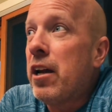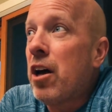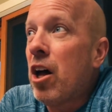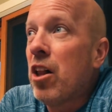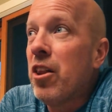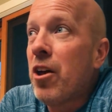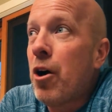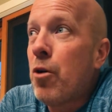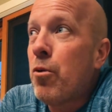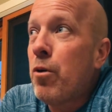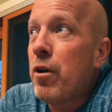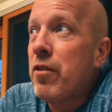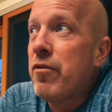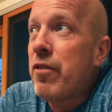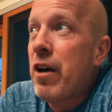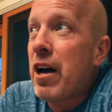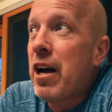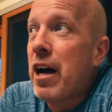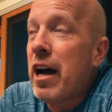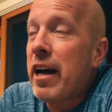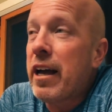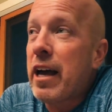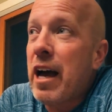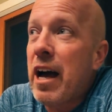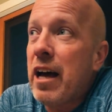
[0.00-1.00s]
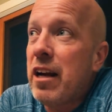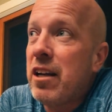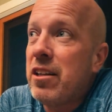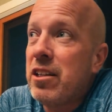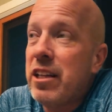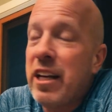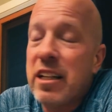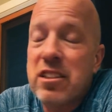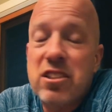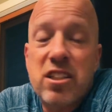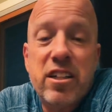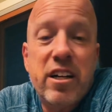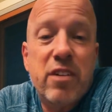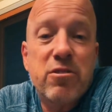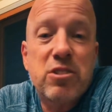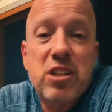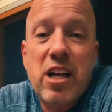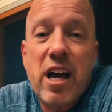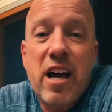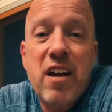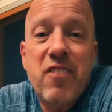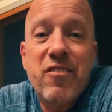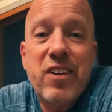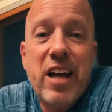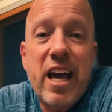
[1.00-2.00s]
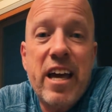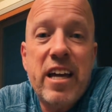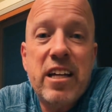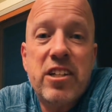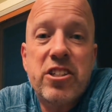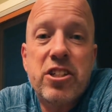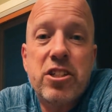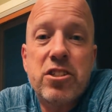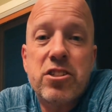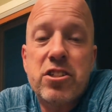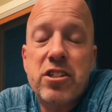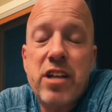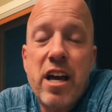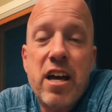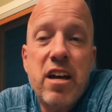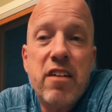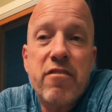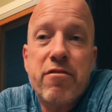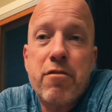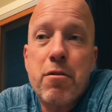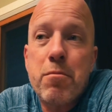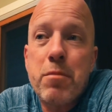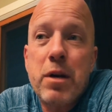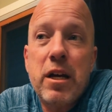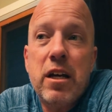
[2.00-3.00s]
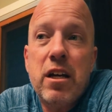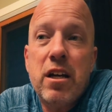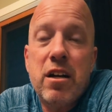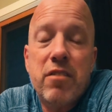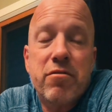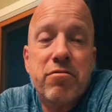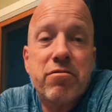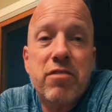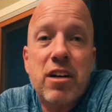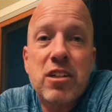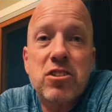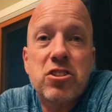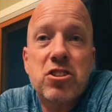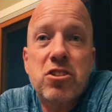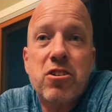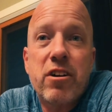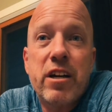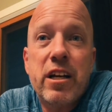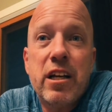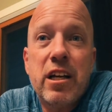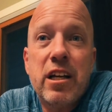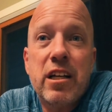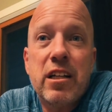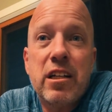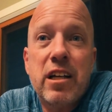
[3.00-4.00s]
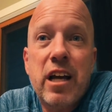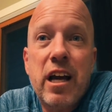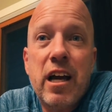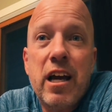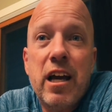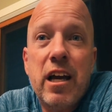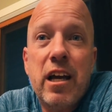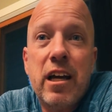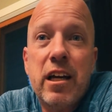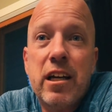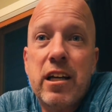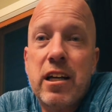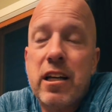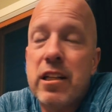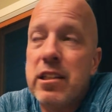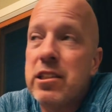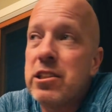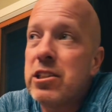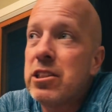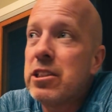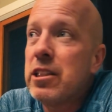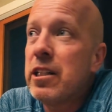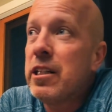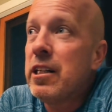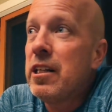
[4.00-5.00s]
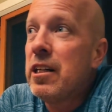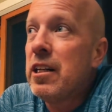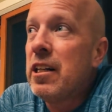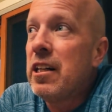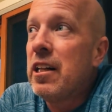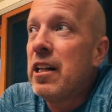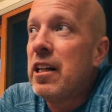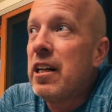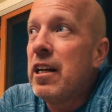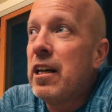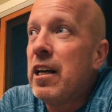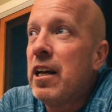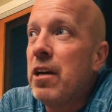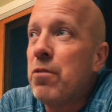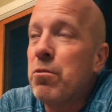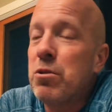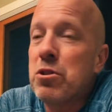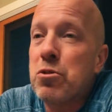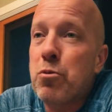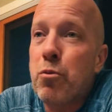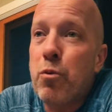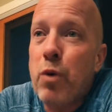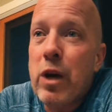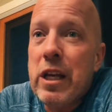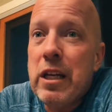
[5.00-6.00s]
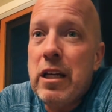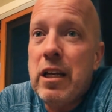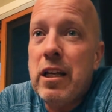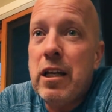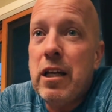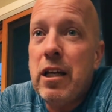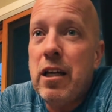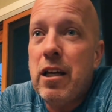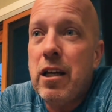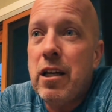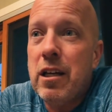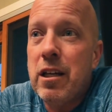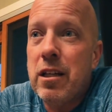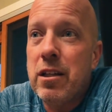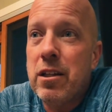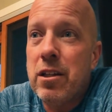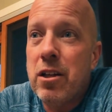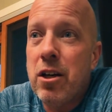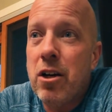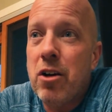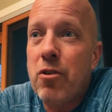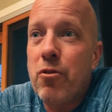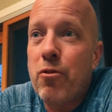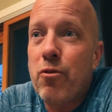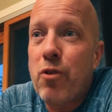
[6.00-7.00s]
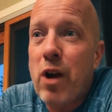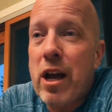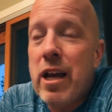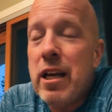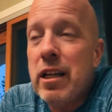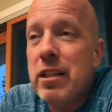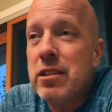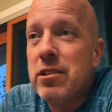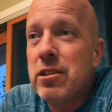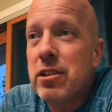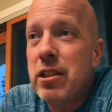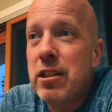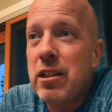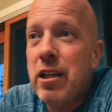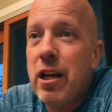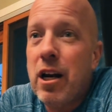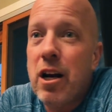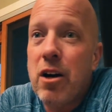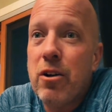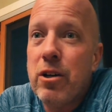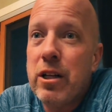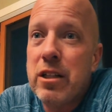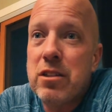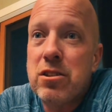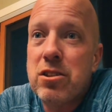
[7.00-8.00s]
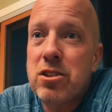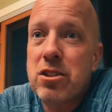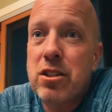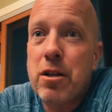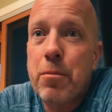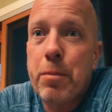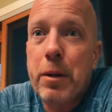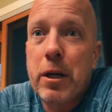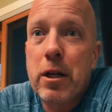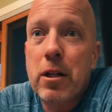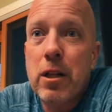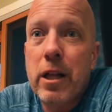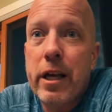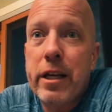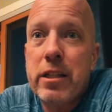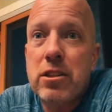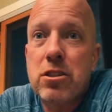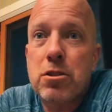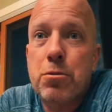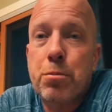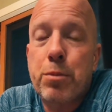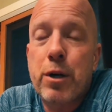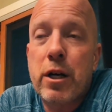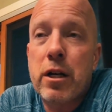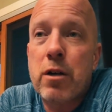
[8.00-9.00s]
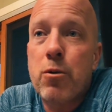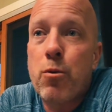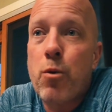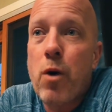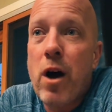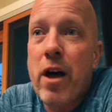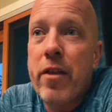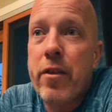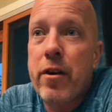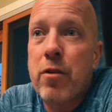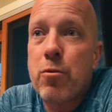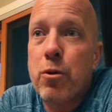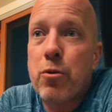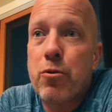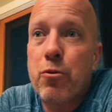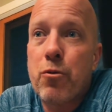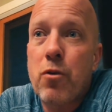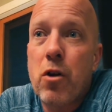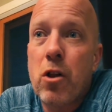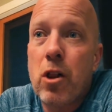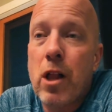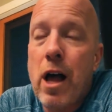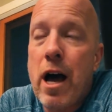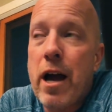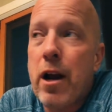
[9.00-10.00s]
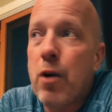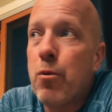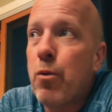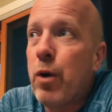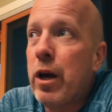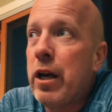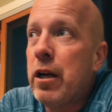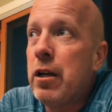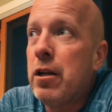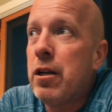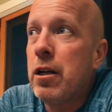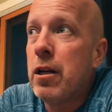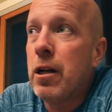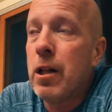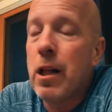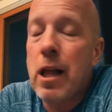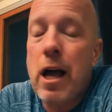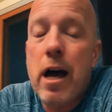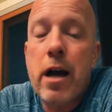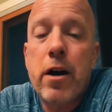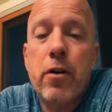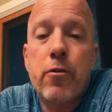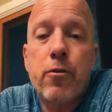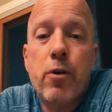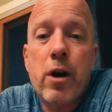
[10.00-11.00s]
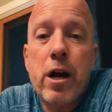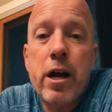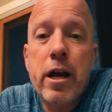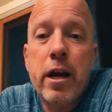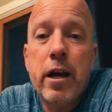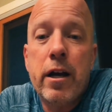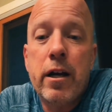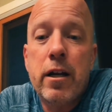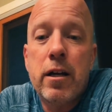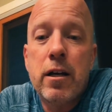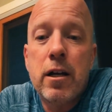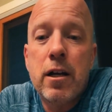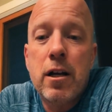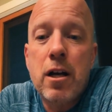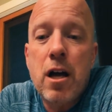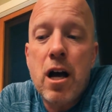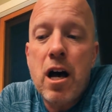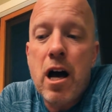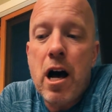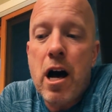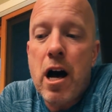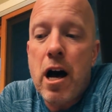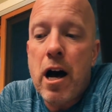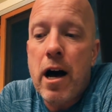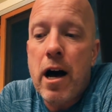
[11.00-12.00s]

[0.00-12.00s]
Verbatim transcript: And although we've, I got yesterday was kind of an anxious day for me and a frustrating day because it was windy and the rain, you know, and it's typical late spring weather with a lot of wind and a lot of rain.